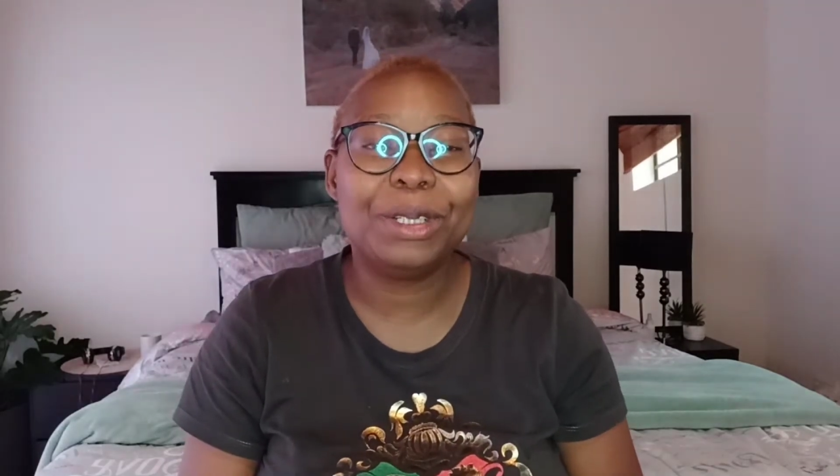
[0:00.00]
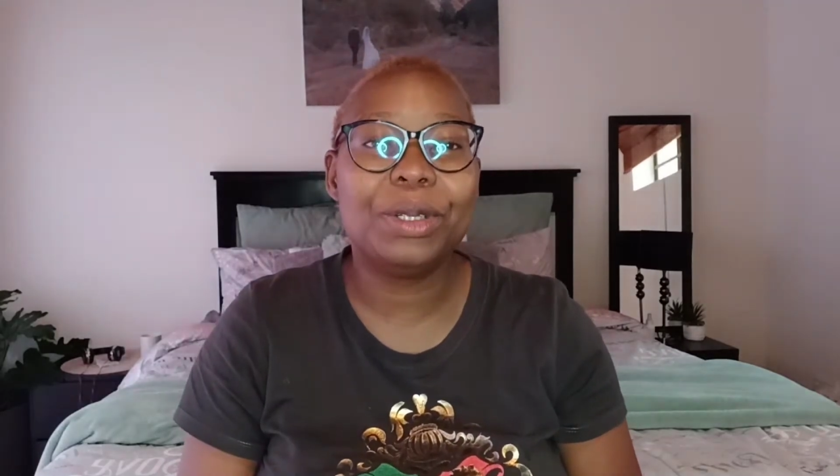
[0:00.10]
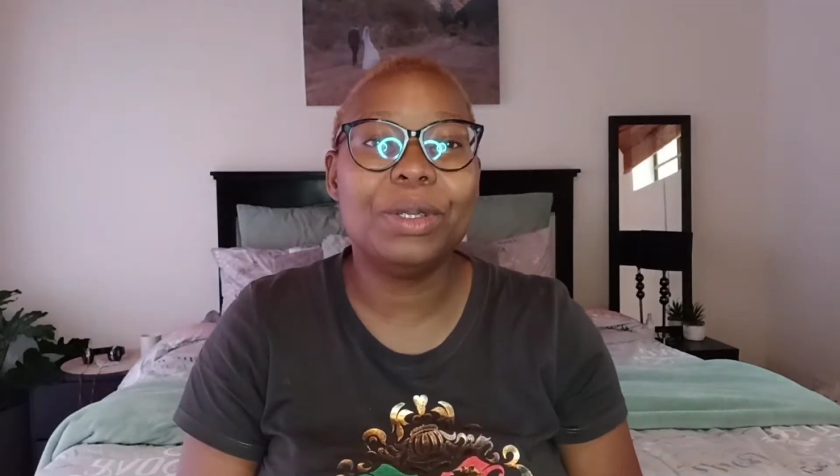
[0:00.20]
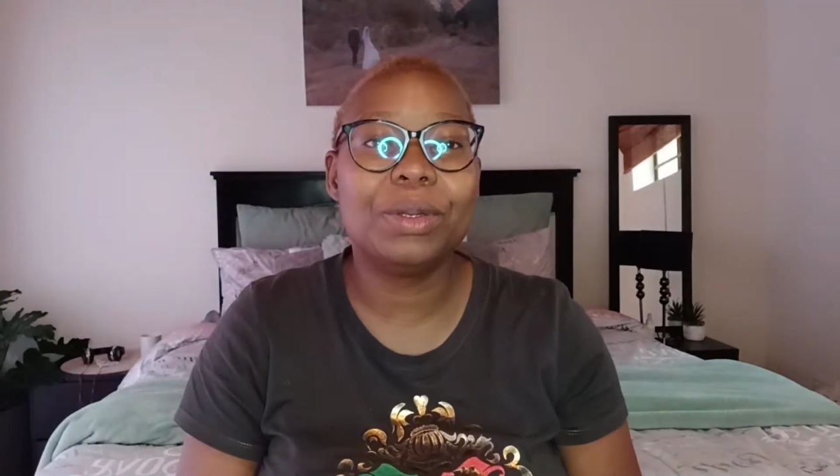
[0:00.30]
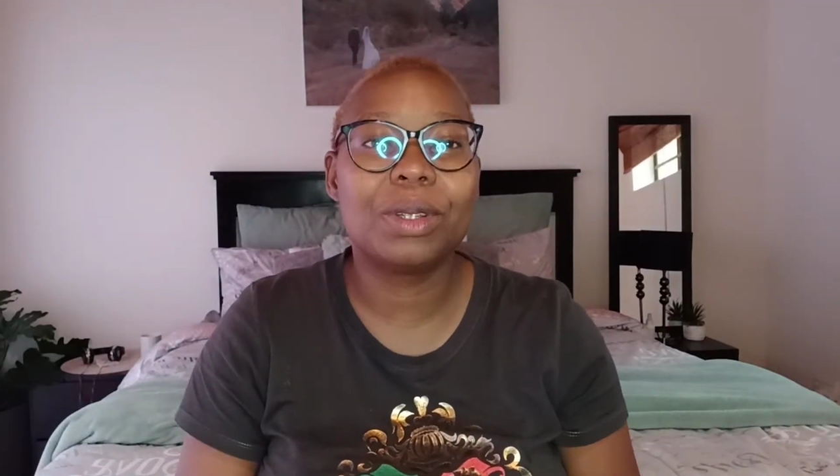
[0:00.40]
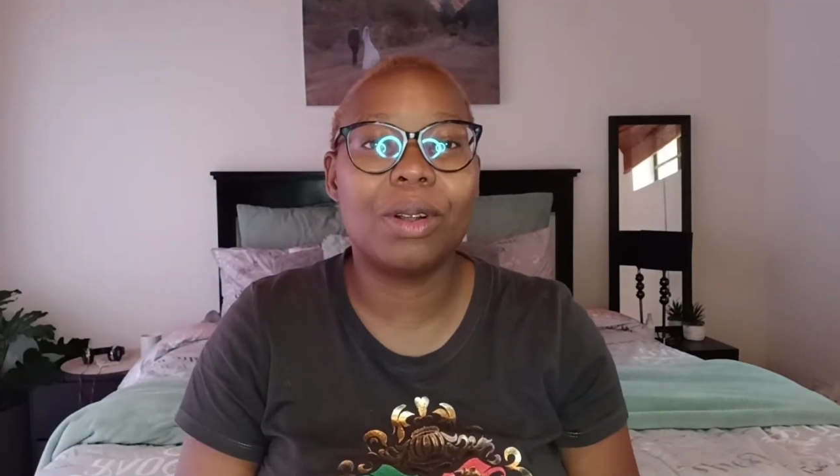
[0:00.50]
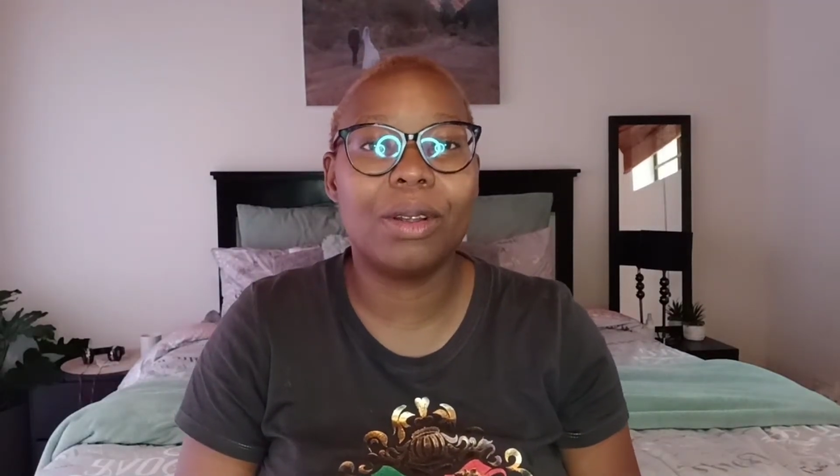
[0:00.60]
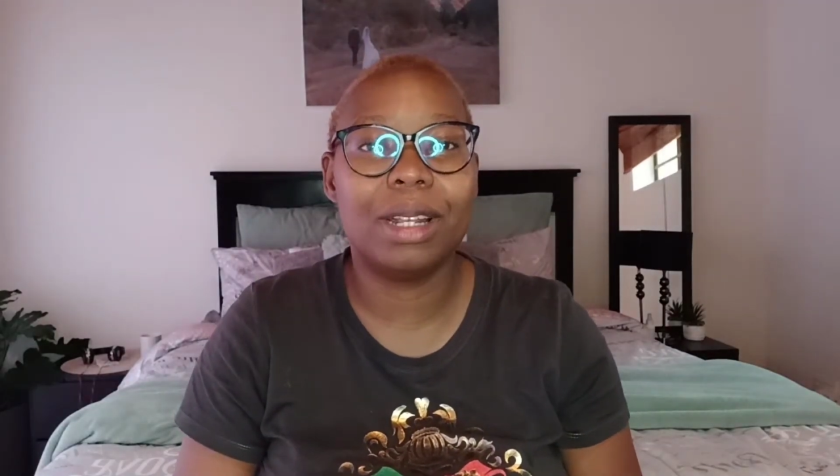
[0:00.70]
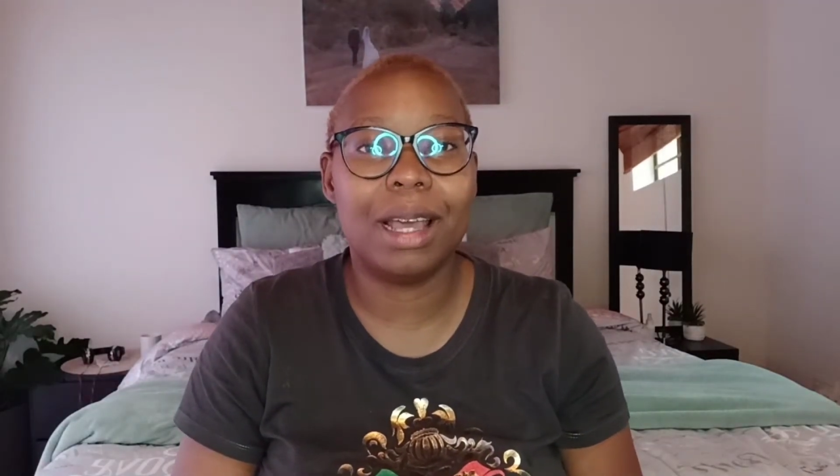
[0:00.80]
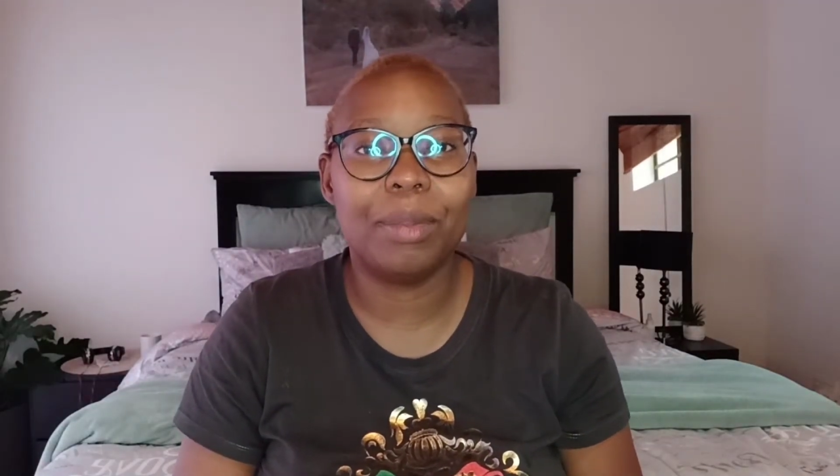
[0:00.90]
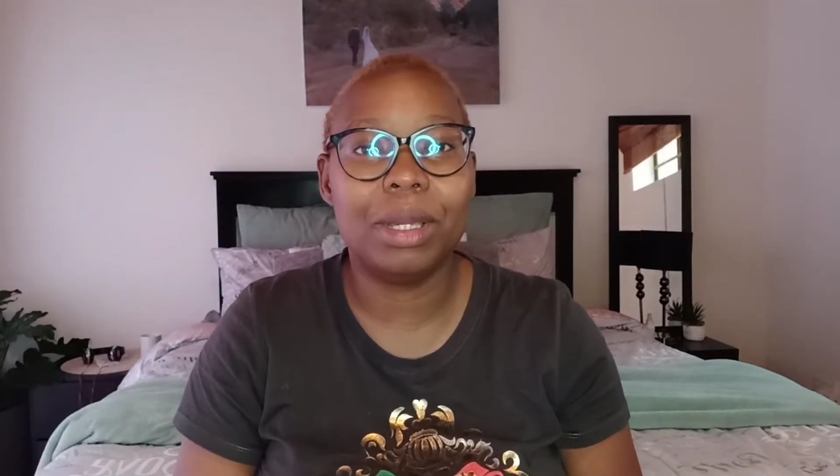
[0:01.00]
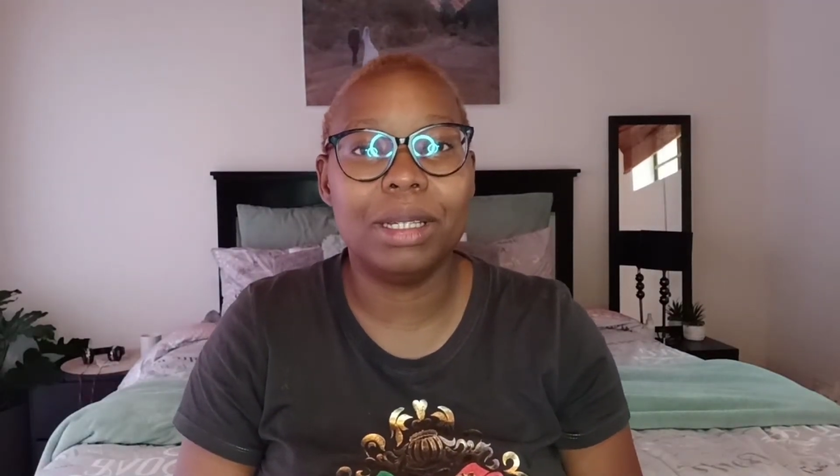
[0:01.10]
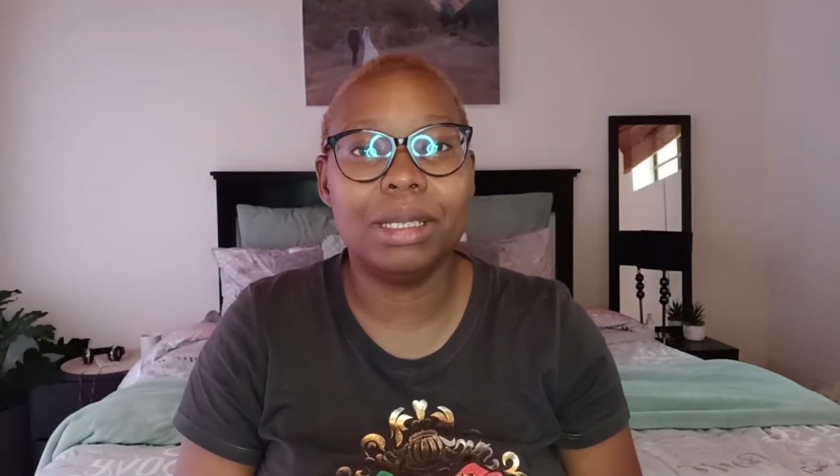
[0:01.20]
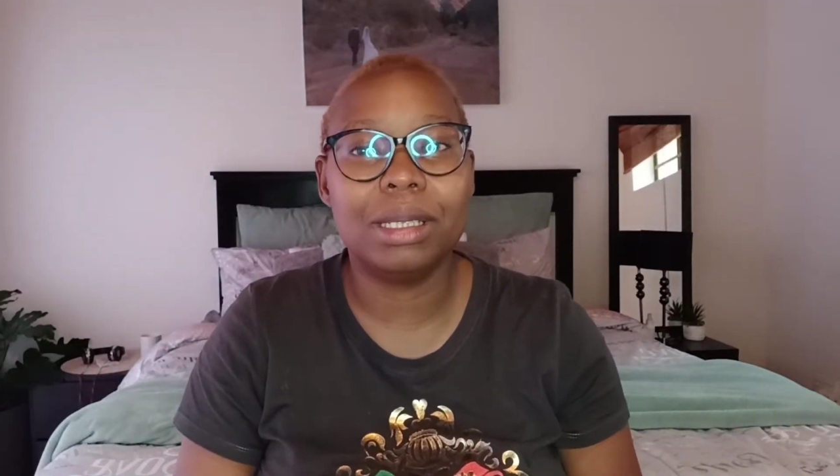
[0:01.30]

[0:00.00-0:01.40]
to use cloth nappies